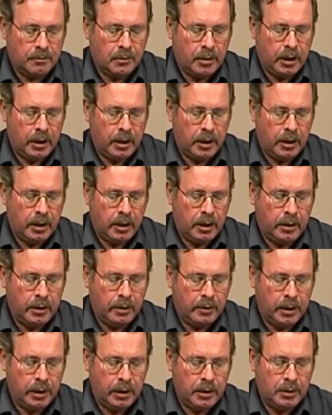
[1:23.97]
and
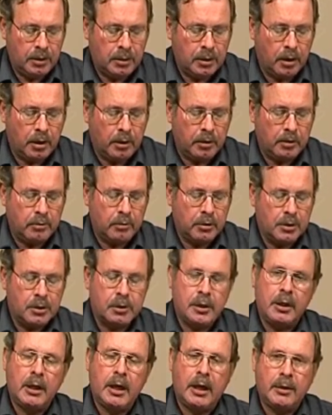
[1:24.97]
these are known as
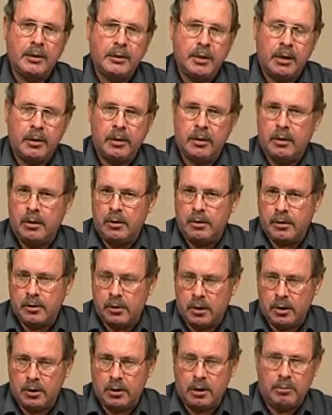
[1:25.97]
the Antenna
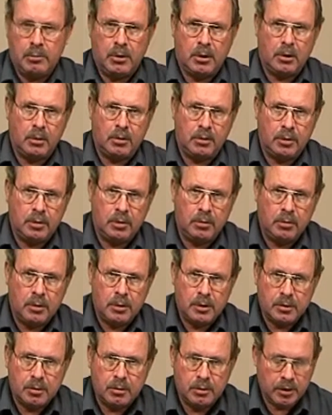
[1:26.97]
System
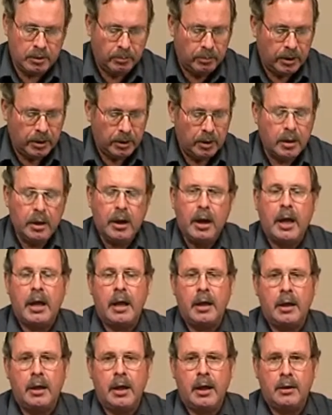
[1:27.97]
Controllers, or simply
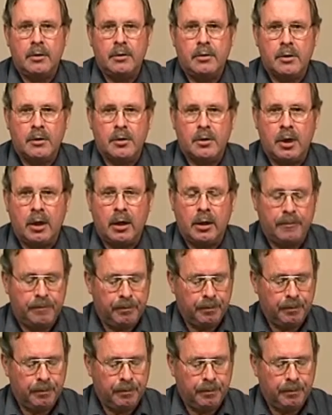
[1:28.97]
ASC.